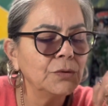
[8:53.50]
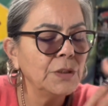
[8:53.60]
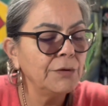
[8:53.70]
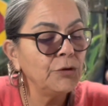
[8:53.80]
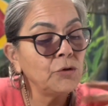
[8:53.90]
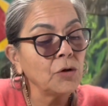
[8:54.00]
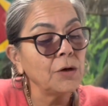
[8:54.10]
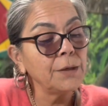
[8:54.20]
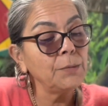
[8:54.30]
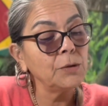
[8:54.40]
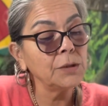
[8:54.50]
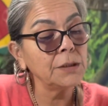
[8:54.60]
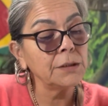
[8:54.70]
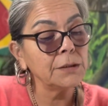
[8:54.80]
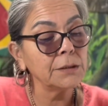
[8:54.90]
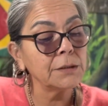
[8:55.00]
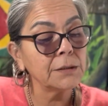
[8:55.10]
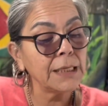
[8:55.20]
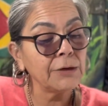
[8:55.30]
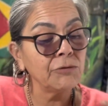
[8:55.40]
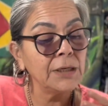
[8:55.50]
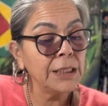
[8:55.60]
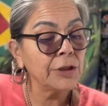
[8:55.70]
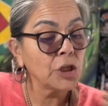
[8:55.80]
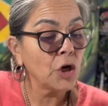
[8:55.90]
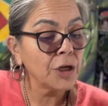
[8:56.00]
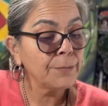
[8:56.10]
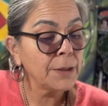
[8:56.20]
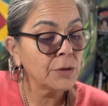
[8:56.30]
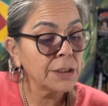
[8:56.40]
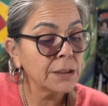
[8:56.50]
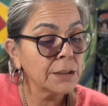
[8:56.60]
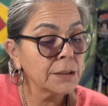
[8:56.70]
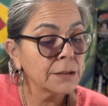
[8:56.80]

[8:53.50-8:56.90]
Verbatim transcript: Have you thought about this? Like, really thought about it?